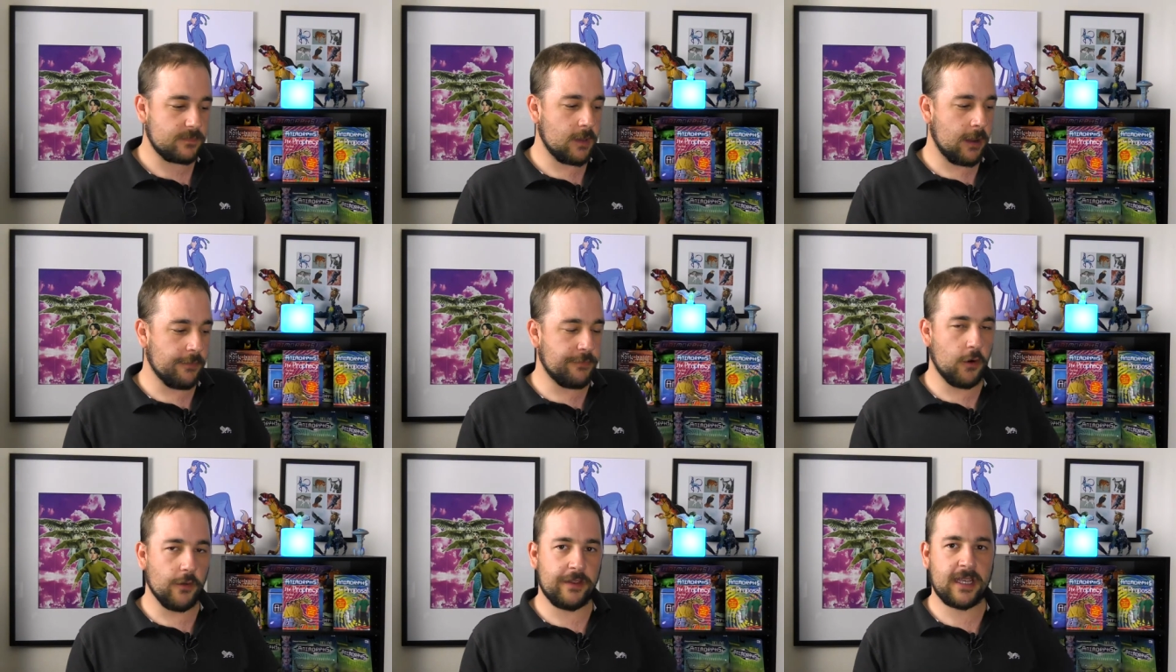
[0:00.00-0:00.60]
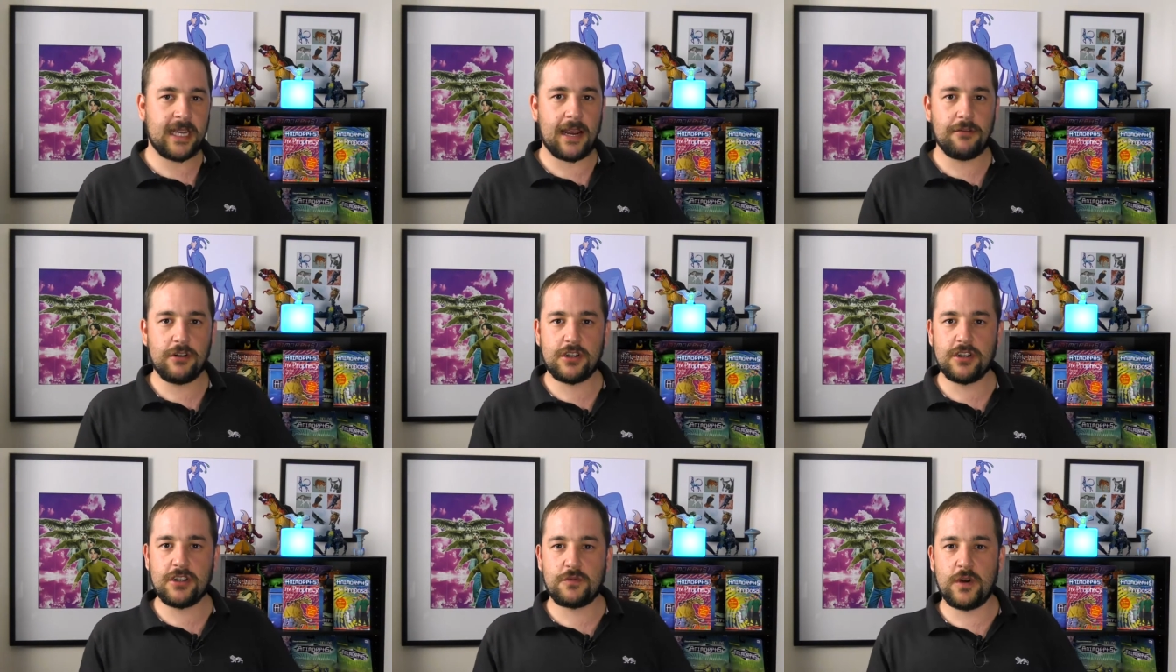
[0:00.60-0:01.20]
I thought the
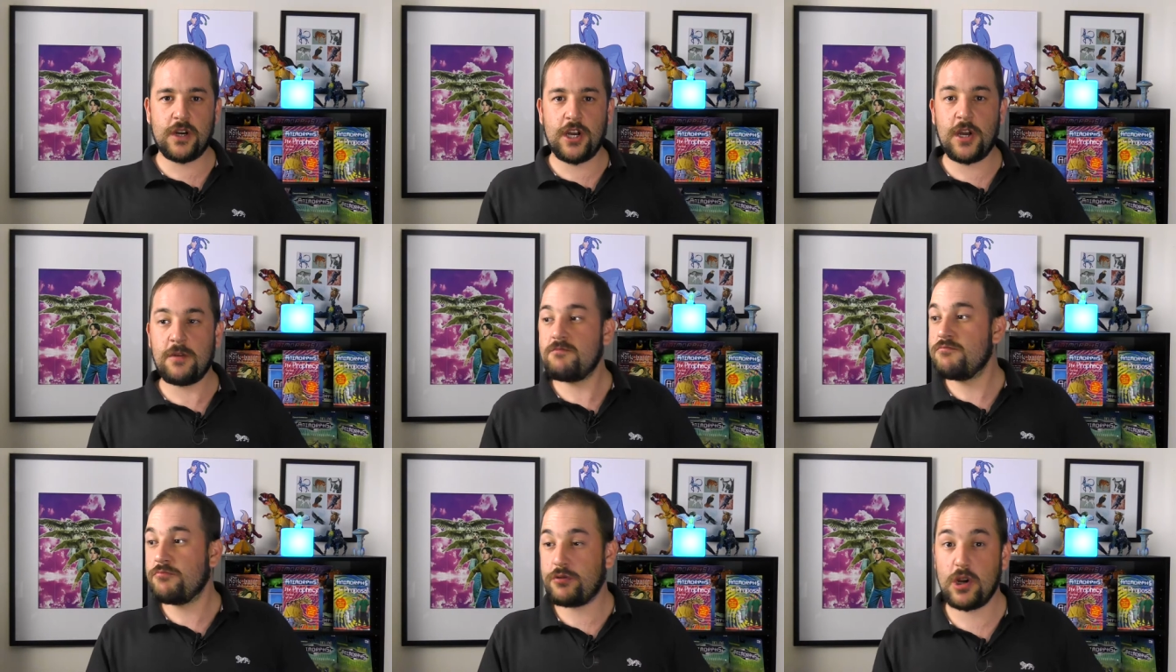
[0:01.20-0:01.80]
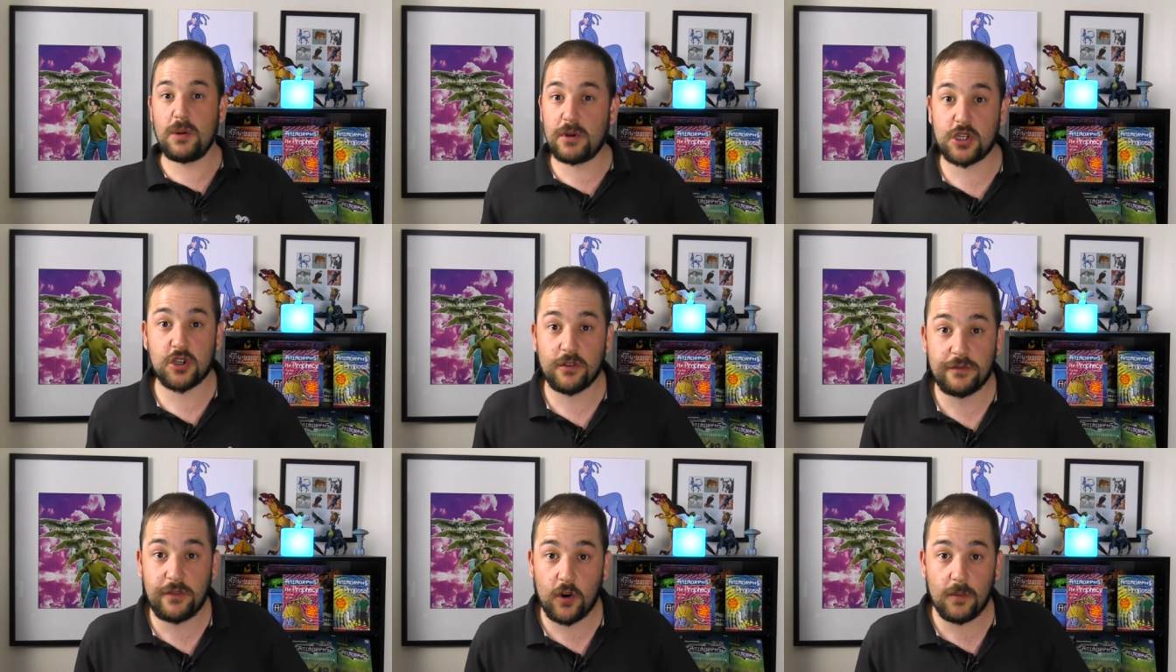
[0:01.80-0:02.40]
characters were pretty much
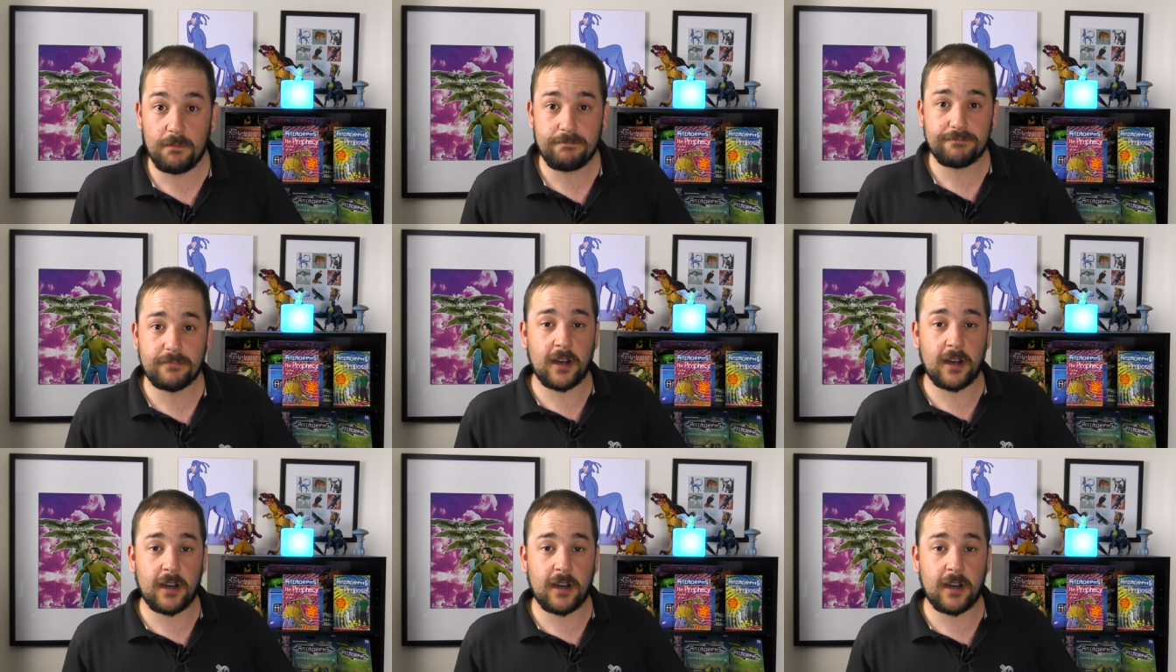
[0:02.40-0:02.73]
on form.